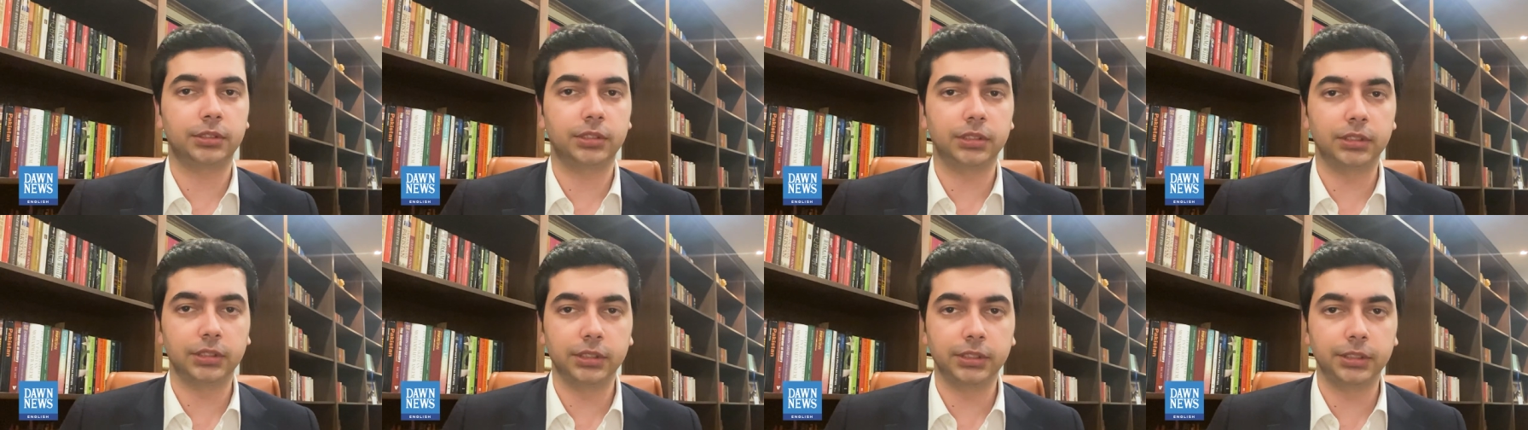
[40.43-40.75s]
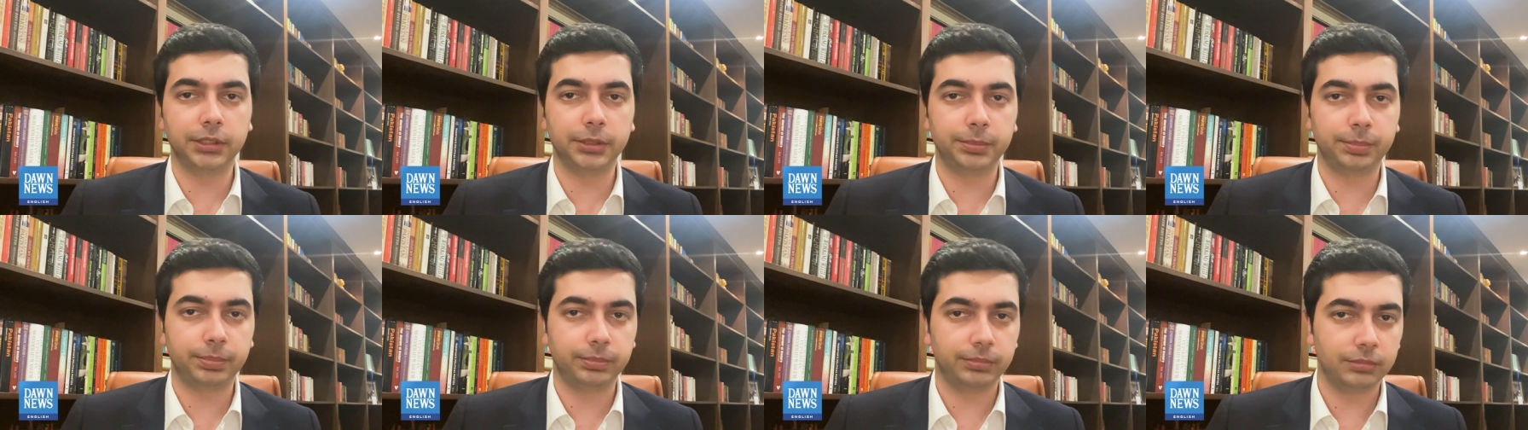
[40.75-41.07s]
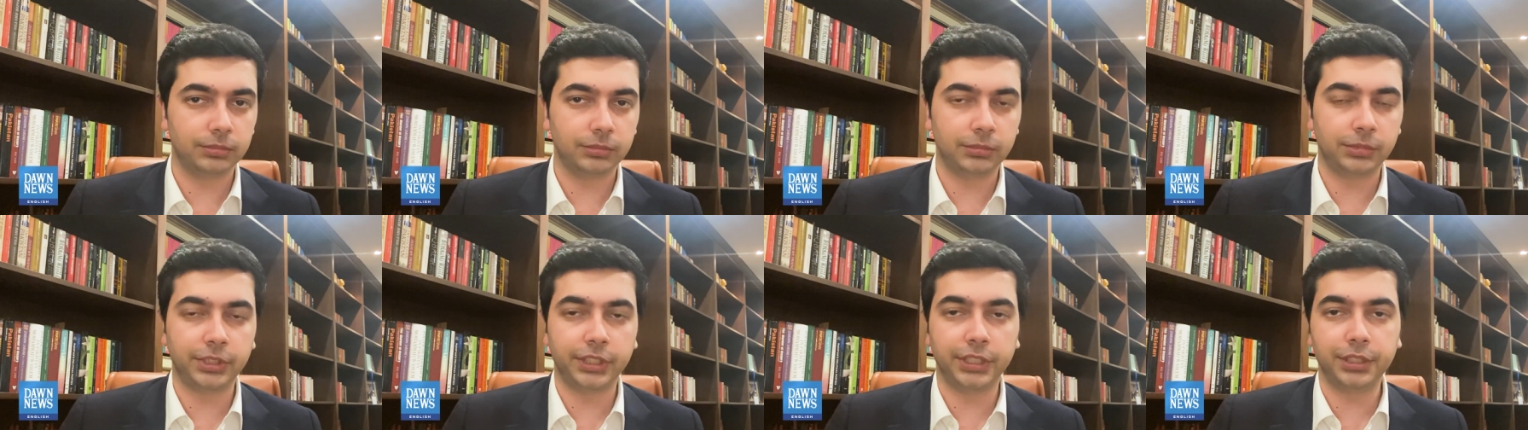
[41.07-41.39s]
to the
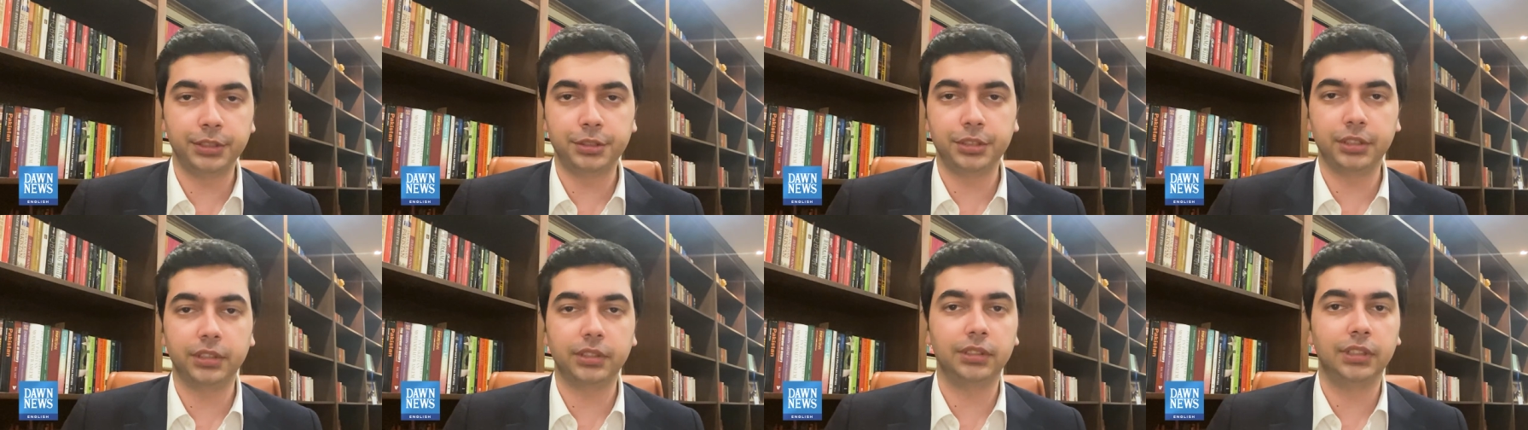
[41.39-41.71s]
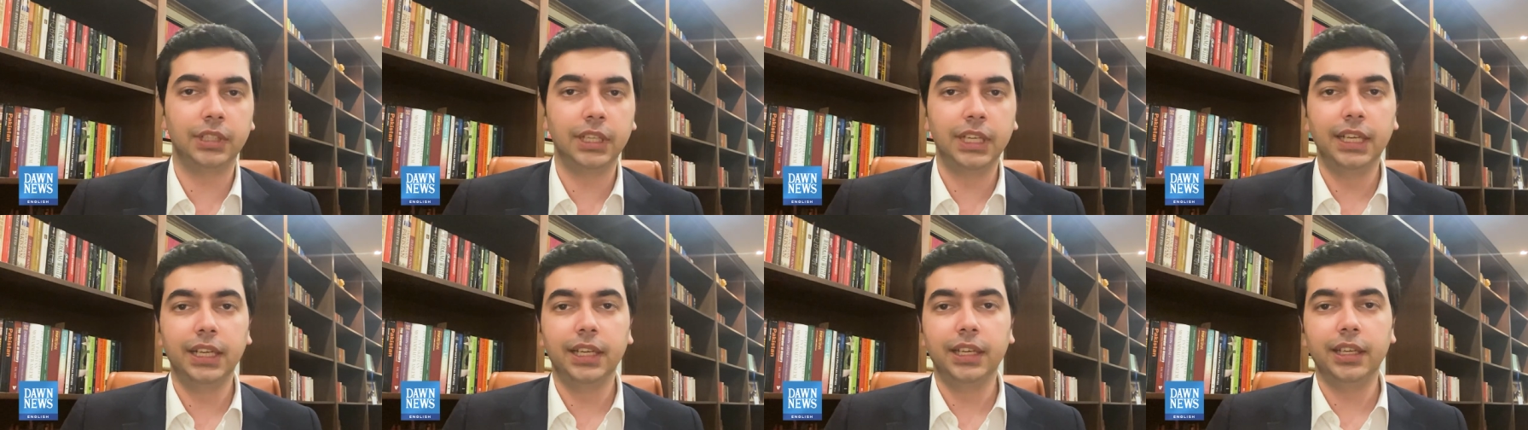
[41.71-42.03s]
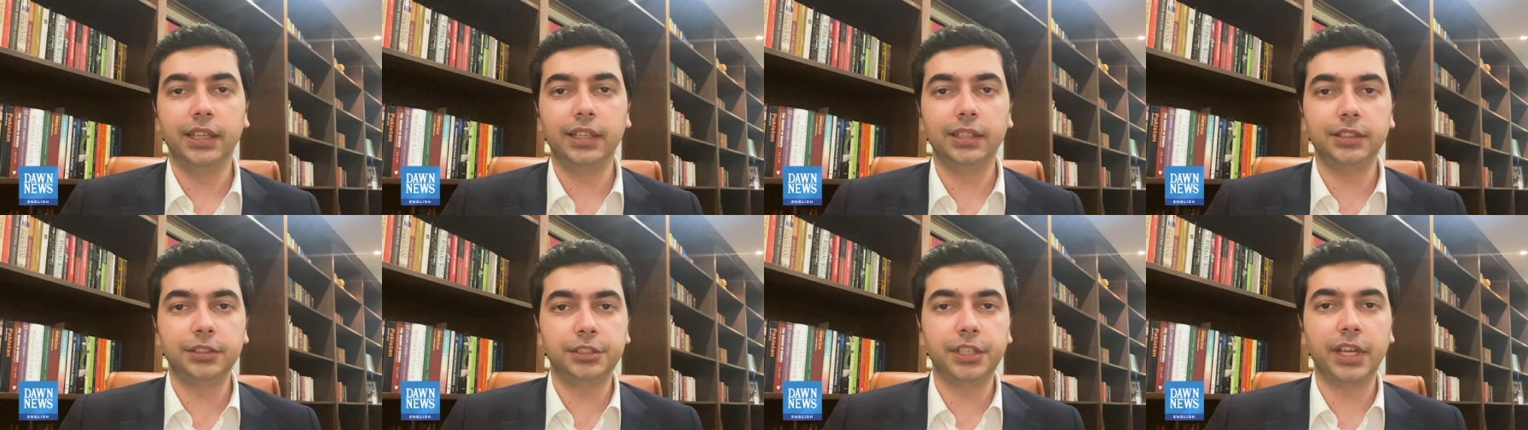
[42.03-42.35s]
region
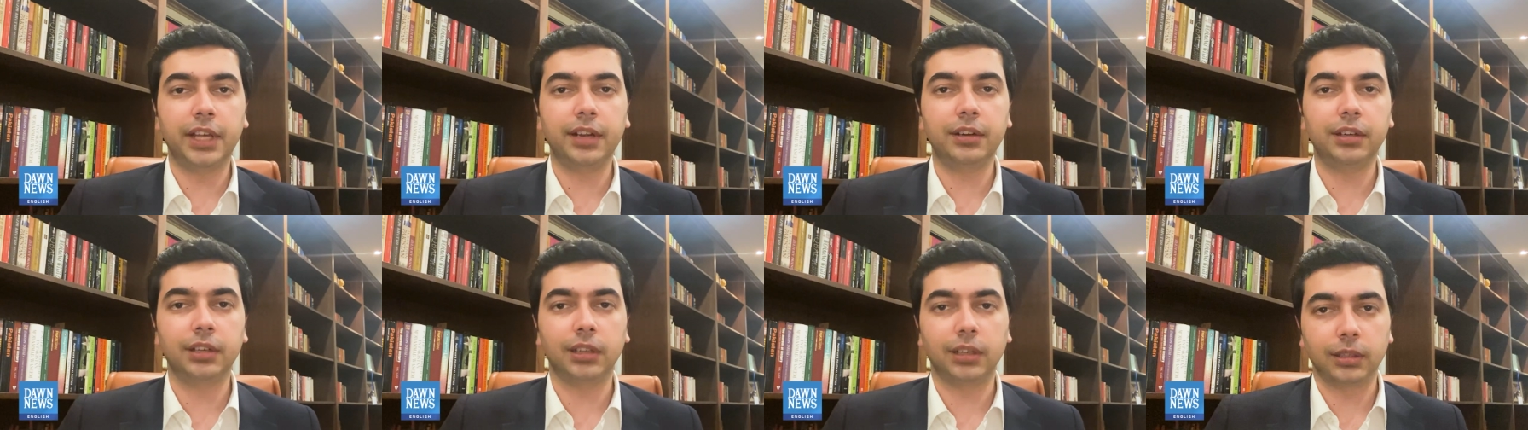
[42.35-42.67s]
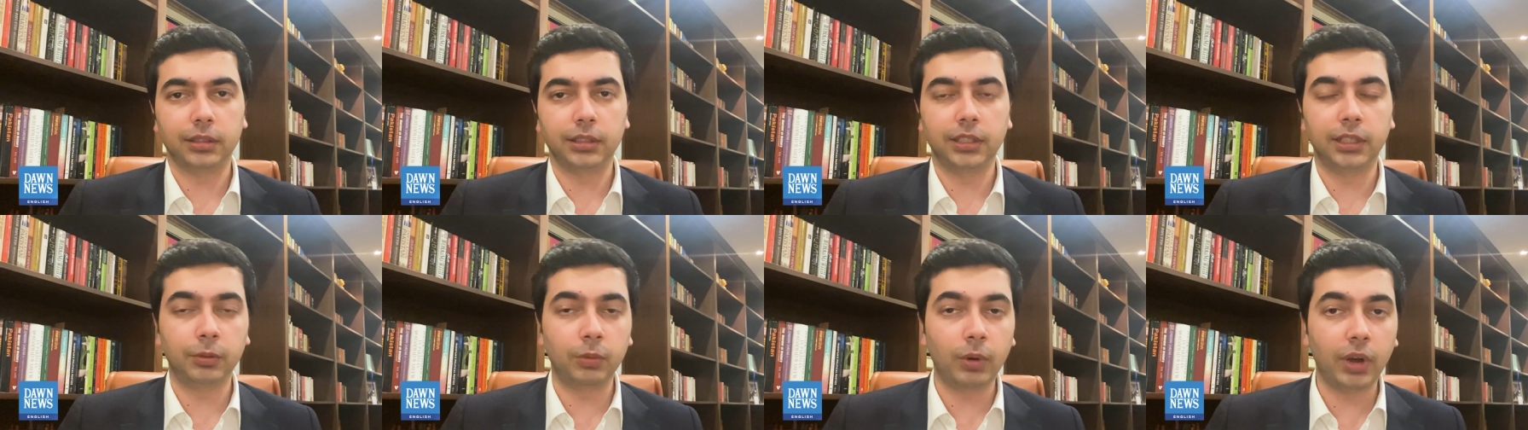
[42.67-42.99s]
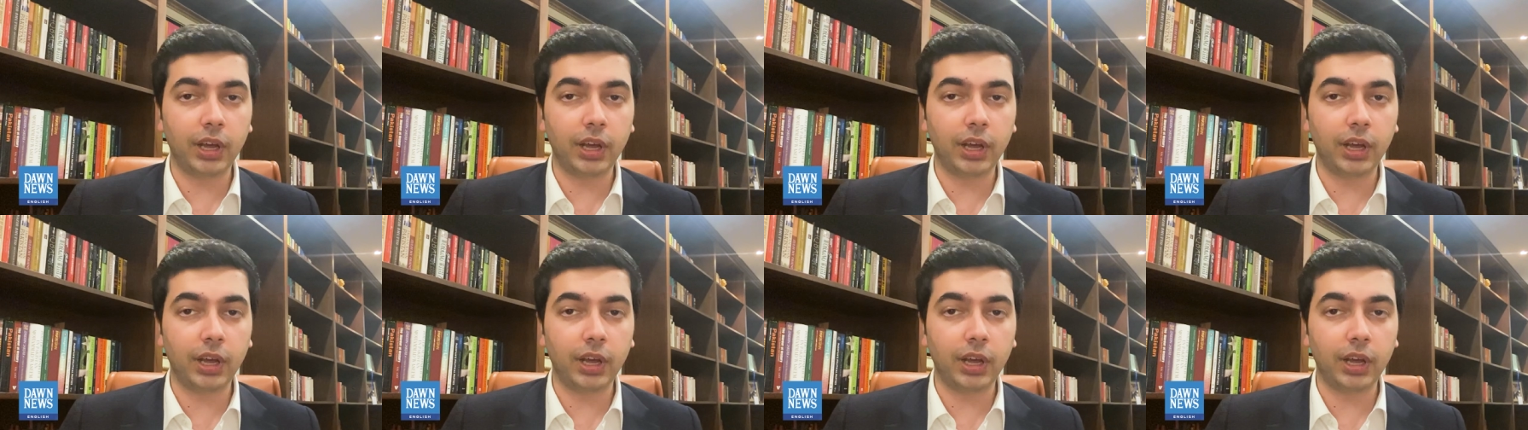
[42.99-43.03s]
in general.